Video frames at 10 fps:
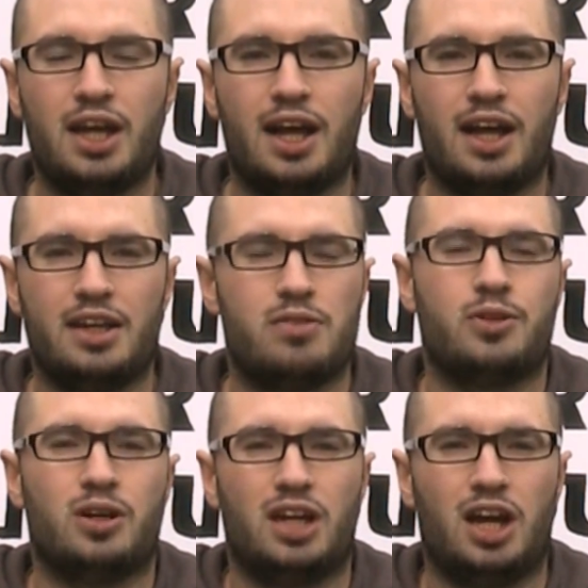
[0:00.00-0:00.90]
If
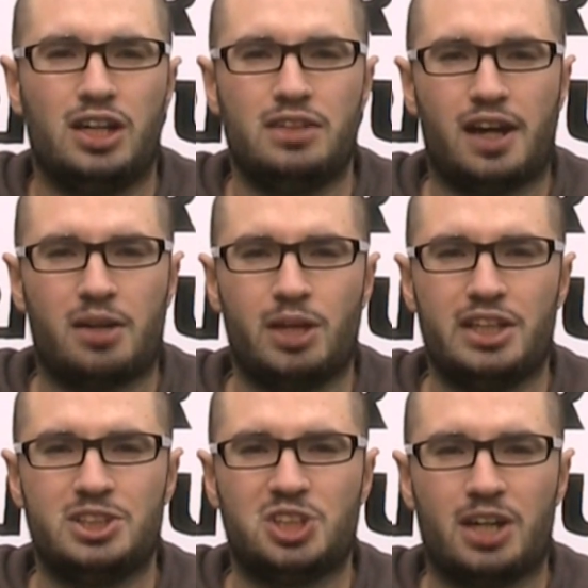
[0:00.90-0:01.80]
not, I highly recommend
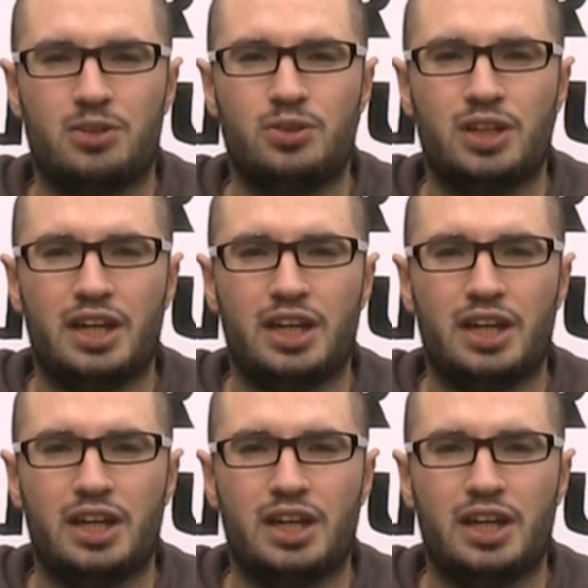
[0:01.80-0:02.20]
his channel.